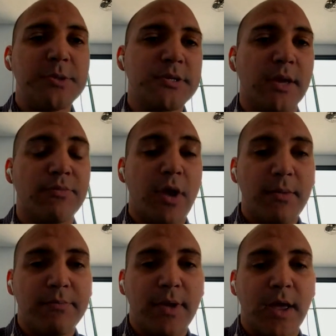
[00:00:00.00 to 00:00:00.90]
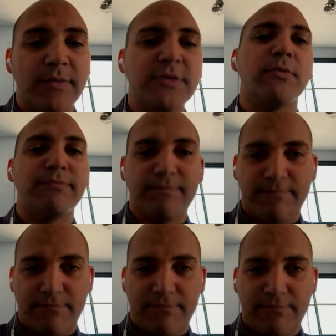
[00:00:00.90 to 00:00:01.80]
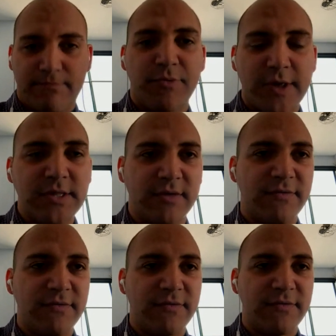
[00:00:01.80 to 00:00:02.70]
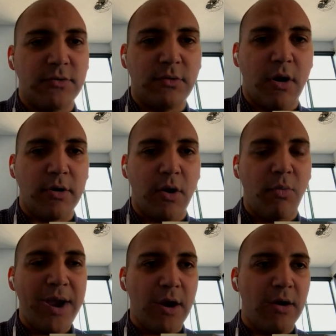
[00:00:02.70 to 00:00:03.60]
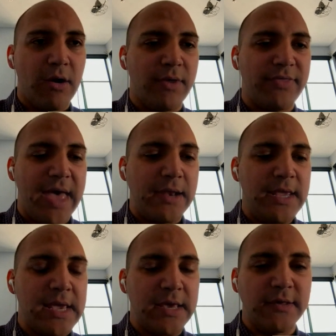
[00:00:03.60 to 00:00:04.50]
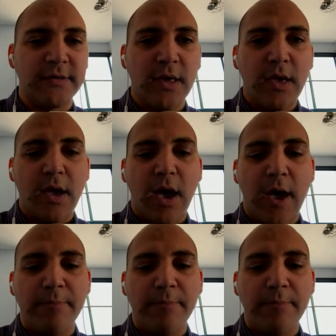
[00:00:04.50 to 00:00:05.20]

And features like so to give a précis for those who aren't aware of what that is,